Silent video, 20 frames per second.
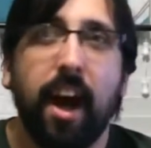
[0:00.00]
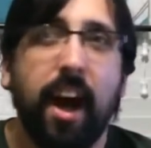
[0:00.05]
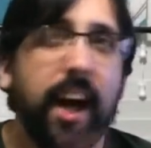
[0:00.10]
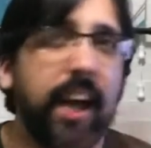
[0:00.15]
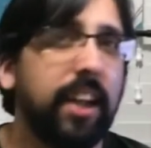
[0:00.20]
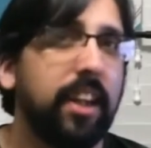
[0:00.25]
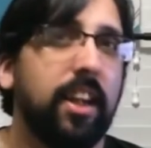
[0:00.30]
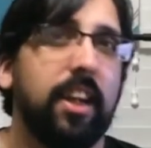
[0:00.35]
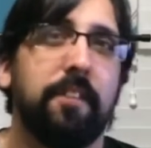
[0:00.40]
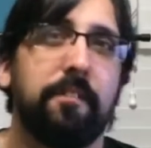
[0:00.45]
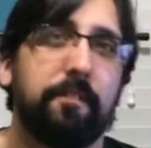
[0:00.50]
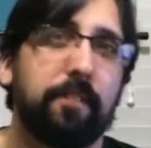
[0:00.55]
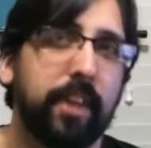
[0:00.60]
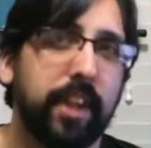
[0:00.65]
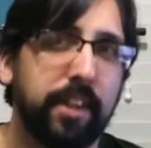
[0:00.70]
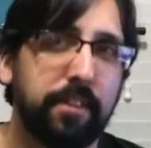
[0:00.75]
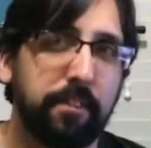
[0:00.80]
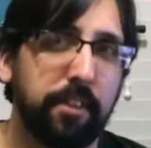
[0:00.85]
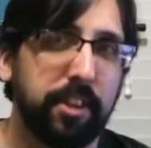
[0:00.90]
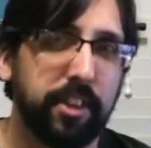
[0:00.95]
I love
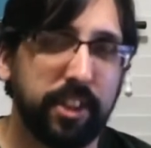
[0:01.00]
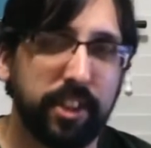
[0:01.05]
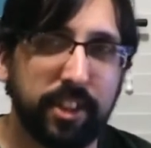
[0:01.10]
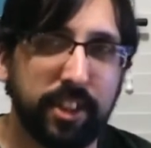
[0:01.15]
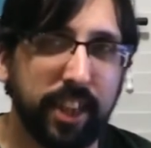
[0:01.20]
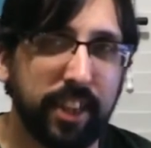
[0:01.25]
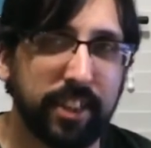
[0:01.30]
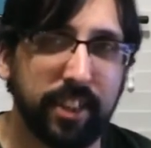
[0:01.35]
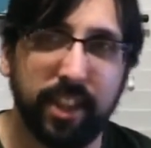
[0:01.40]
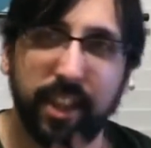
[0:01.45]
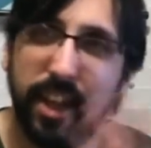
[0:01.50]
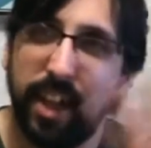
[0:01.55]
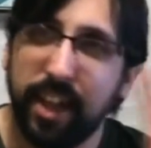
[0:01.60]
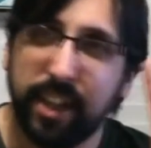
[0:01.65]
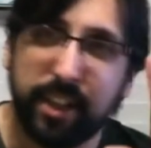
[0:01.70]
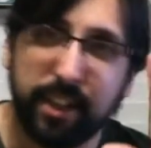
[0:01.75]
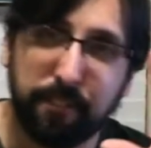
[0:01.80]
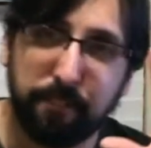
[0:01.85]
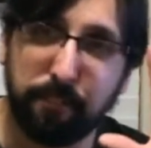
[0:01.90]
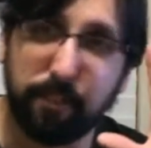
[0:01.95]
Freddy versus Jason. I
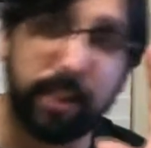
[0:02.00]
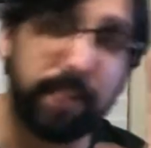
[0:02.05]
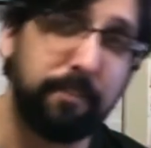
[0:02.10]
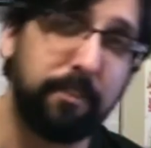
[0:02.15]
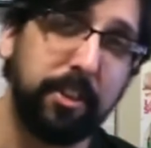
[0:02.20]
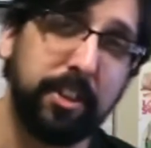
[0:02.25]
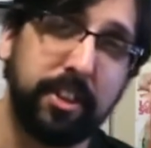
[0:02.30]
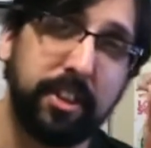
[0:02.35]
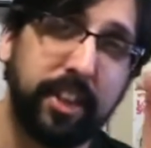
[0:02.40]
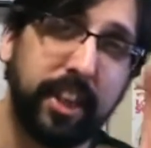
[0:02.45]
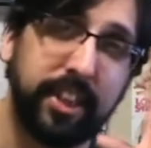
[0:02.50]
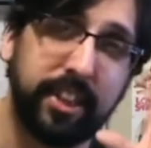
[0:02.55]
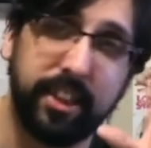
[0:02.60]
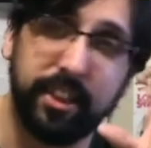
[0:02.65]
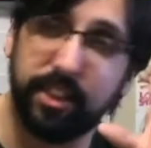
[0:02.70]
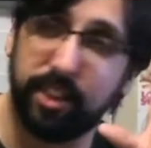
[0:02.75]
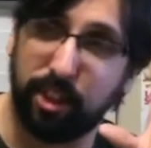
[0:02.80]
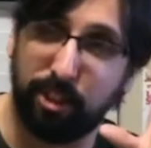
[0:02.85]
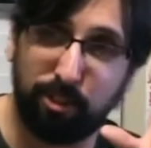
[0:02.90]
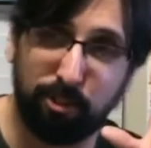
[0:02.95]
think Freddy versus Jason
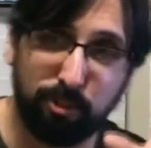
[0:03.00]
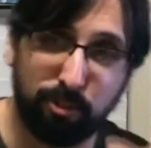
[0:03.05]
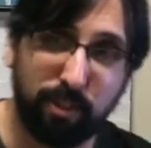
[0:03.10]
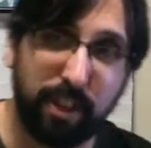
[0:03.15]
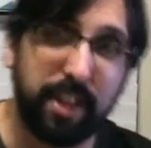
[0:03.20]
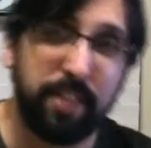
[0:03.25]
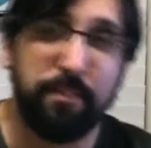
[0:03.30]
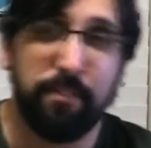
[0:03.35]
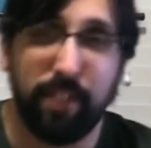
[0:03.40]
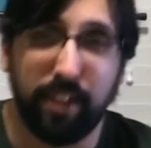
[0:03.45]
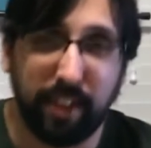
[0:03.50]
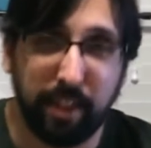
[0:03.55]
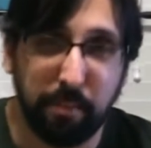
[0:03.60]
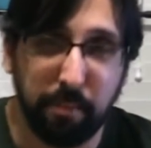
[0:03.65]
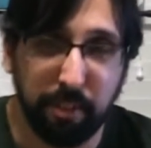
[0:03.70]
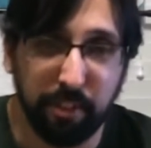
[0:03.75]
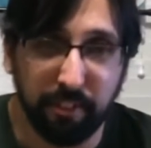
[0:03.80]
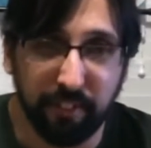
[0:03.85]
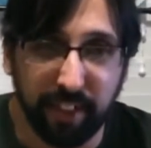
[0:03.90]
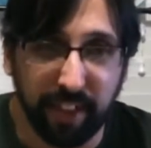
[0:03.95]
is a great fucking
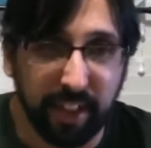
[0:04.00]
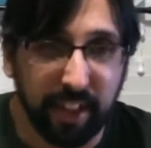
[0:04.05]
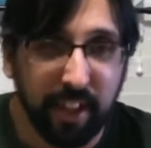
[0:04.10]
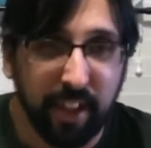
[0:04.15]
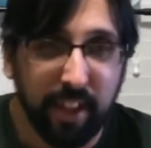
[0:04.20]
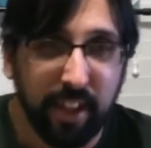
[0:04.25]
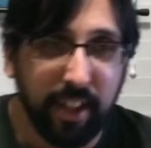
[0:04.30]
movie.